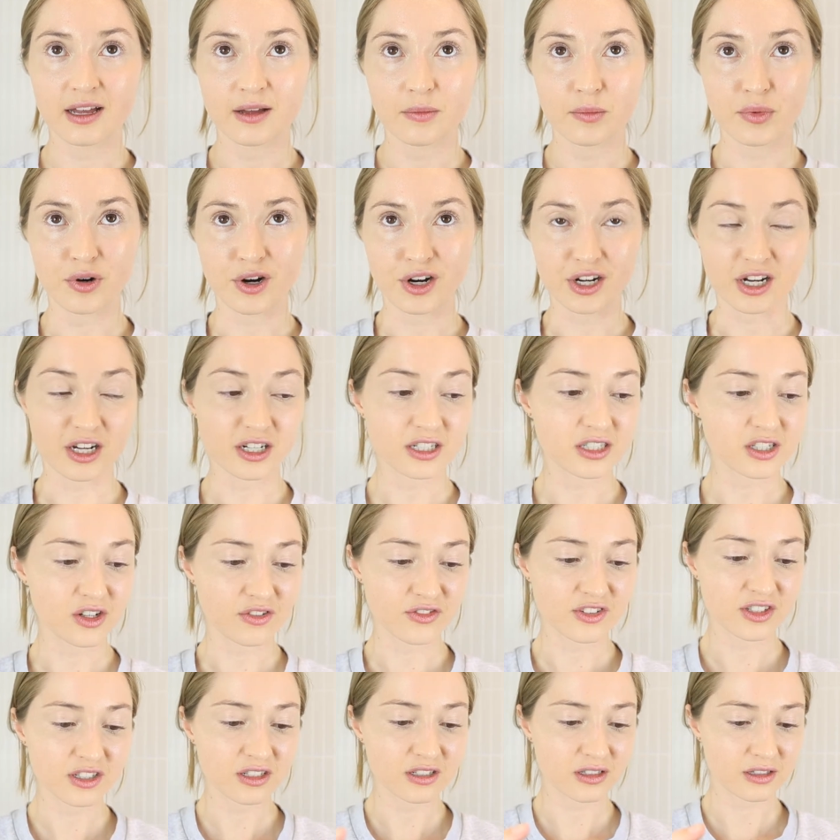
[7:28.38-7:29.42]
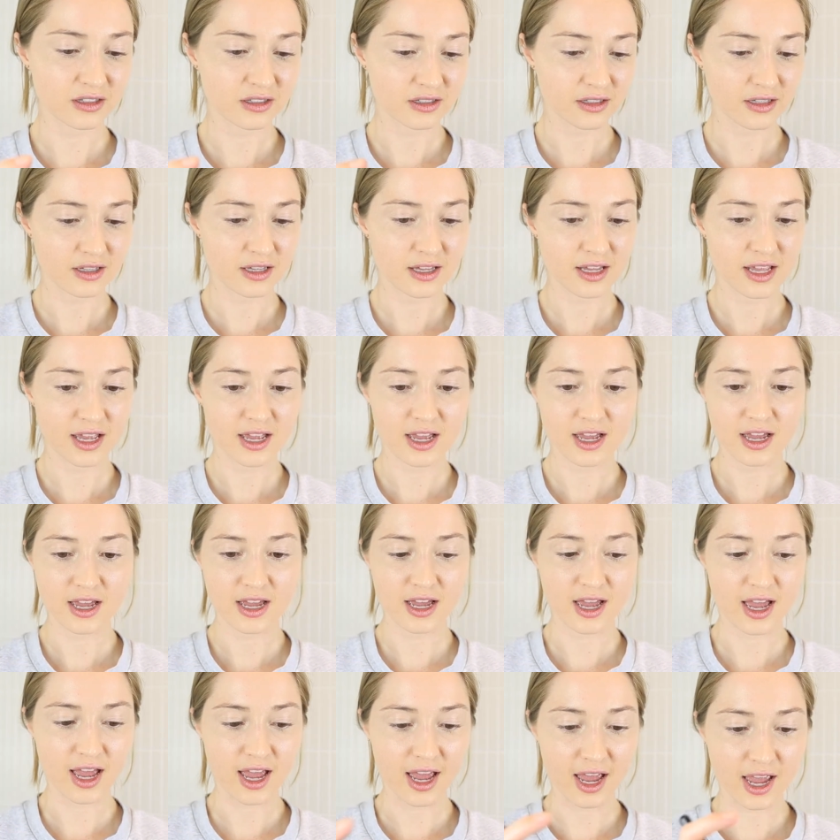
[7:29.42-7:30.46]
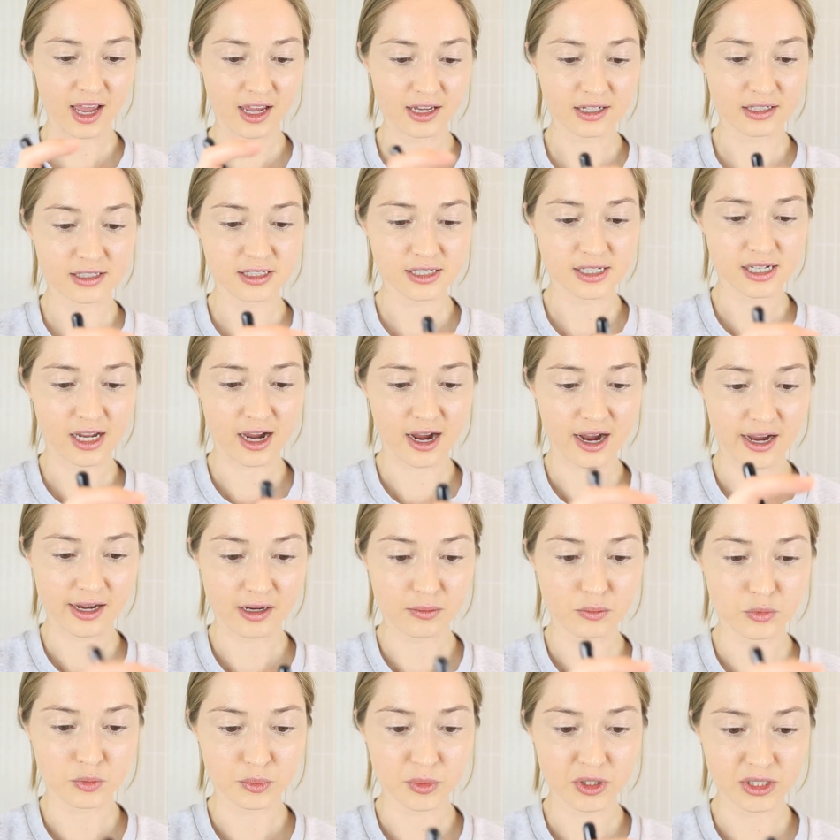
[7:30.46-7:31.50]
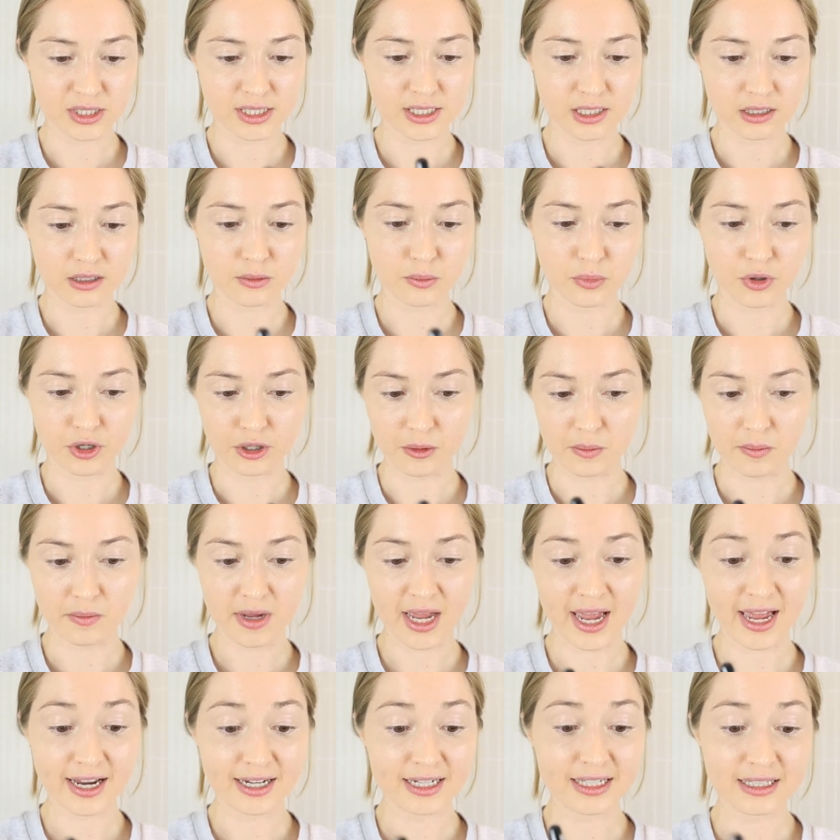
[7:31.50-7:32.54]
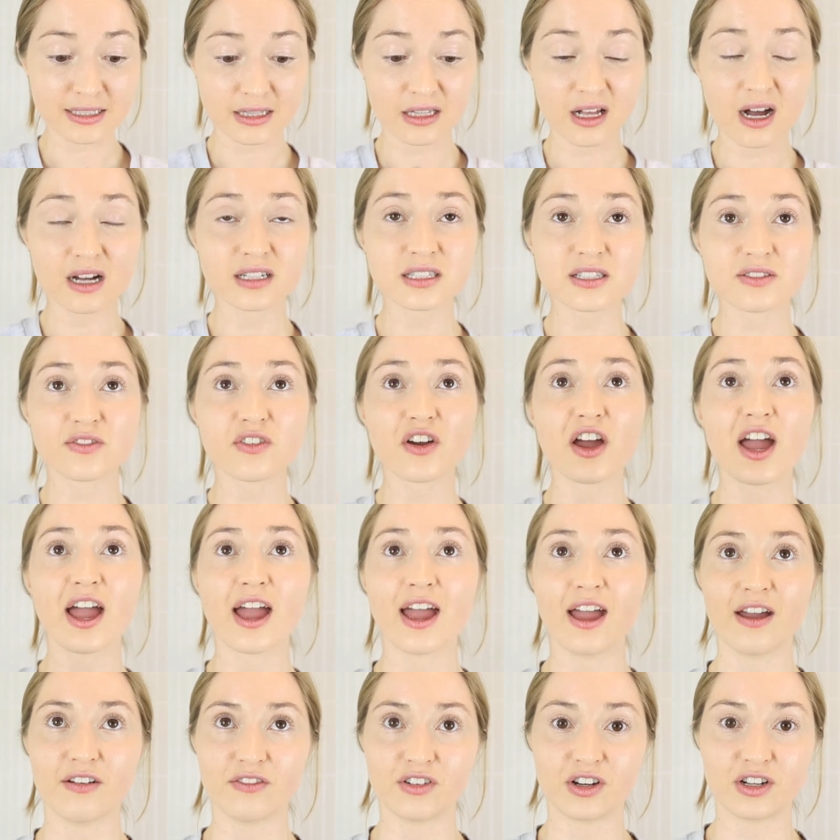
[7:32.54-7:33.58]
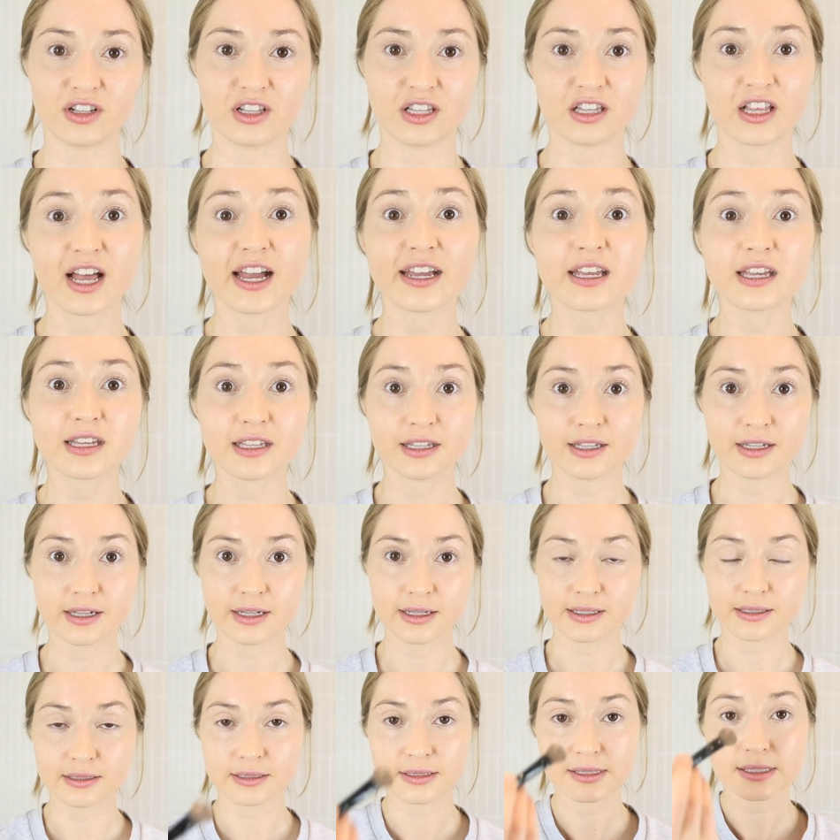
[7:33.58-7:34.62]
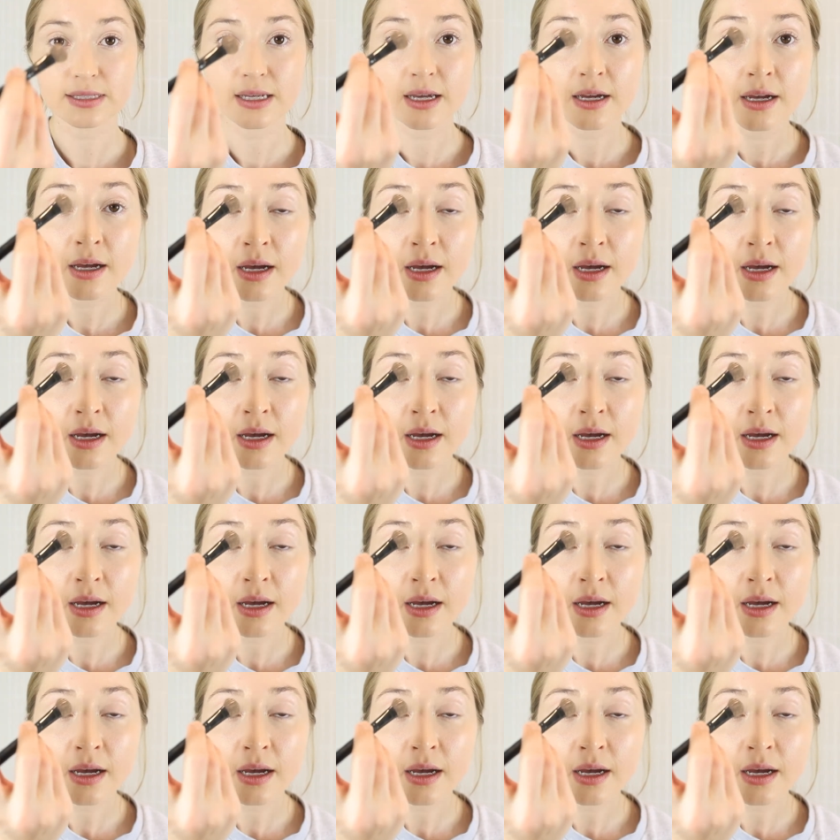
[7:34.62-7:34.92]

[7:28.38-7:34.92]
product of it, and I'm almost at the bottom, and it lasts forever, like years.